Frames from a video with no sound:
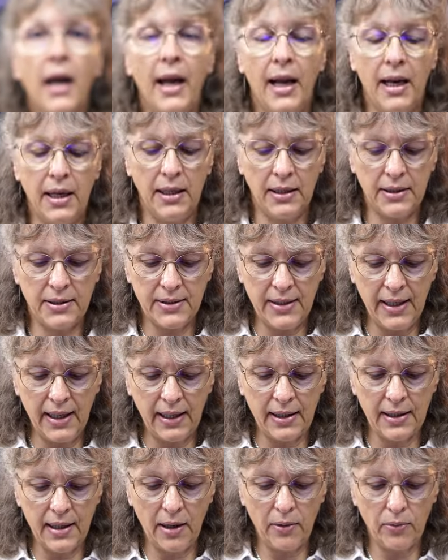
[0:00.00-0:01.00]
And
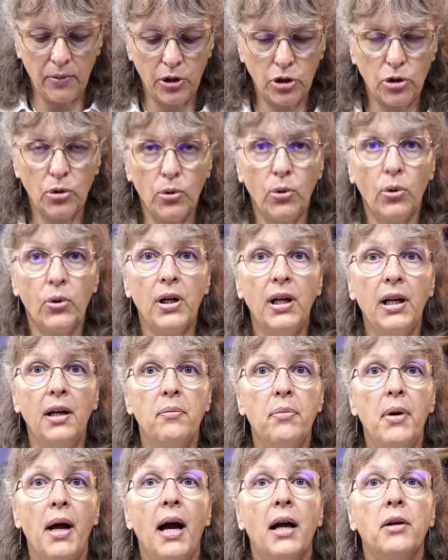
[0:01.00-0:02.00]
seeing that we're talking
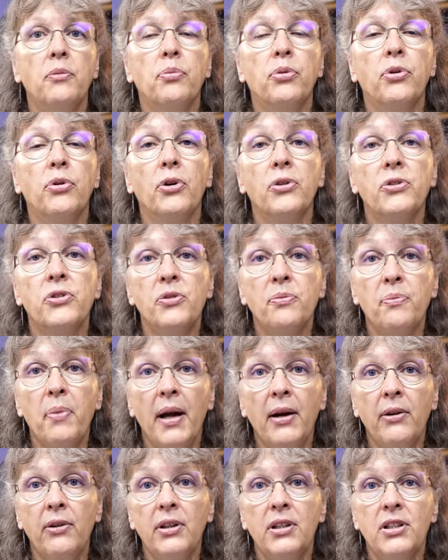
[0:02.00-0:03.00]
about
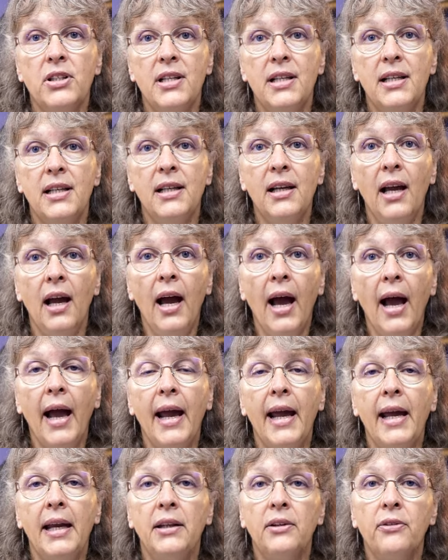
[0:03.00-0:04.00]
prosperity
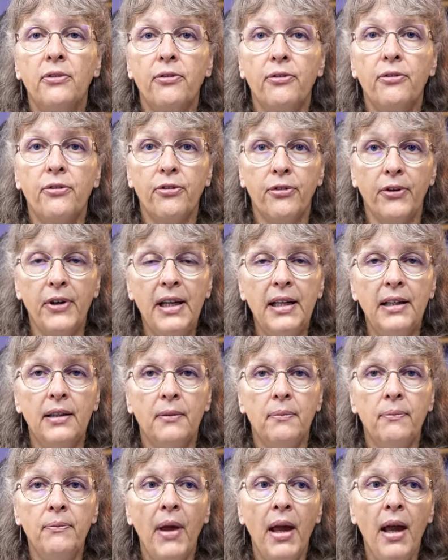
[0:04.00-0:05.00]
and
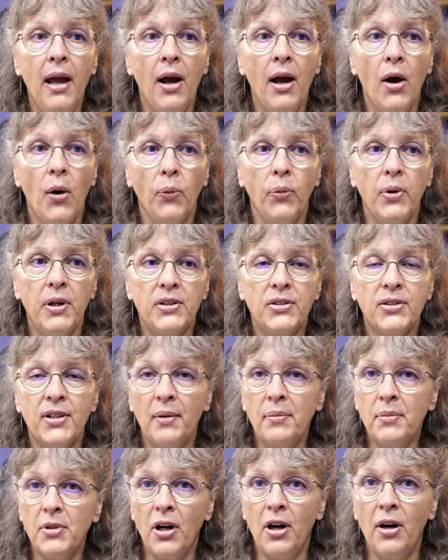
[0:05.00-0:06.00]
freedom, we
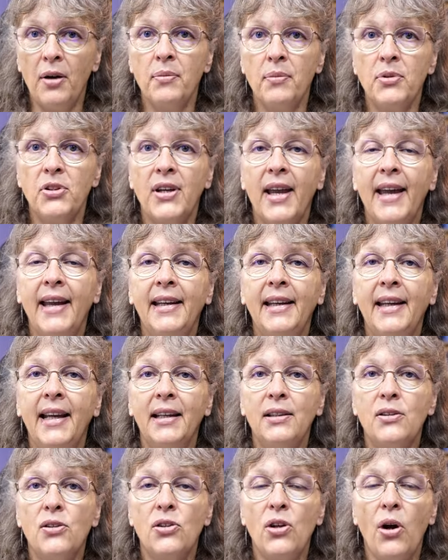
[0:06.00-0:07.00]
sometimes can
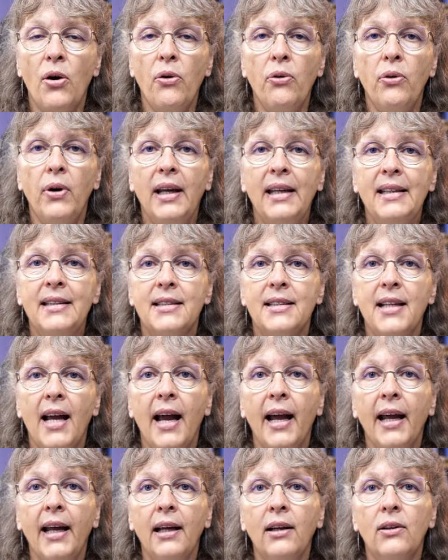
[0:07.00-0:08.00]
get so
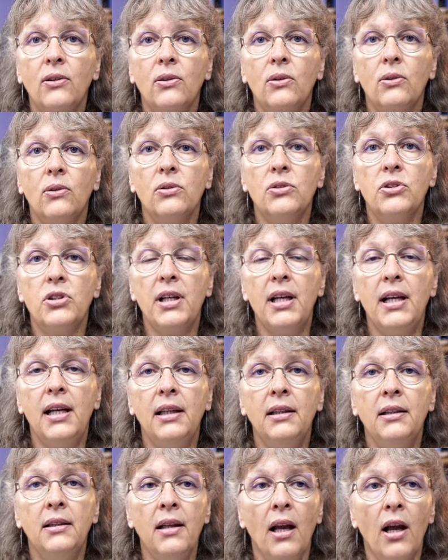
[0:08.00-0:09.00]
entangled
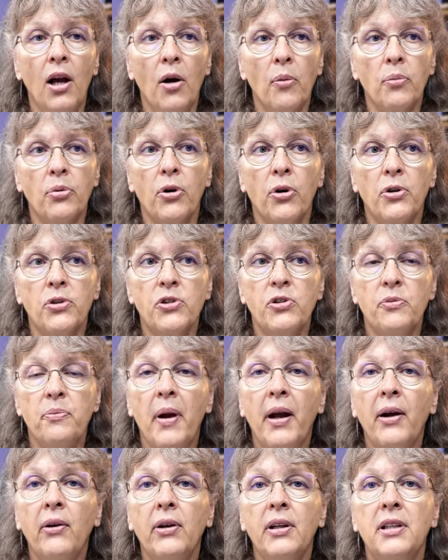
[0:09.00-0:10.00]
in
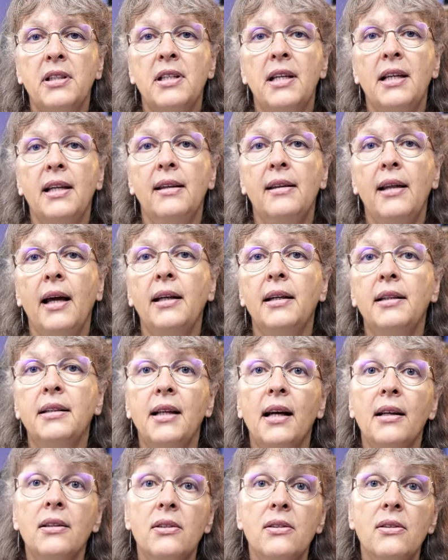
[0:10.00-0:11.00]
prosperity that it
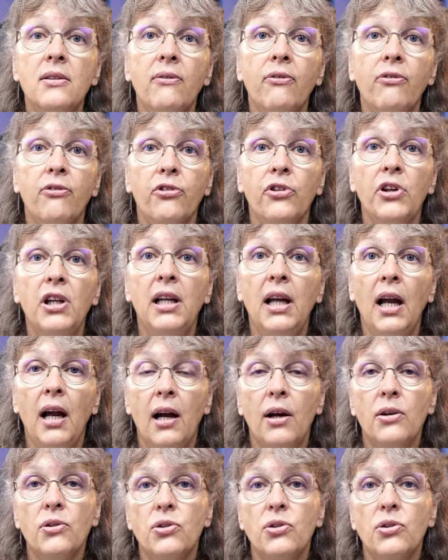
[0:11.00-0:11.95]
doesn't free our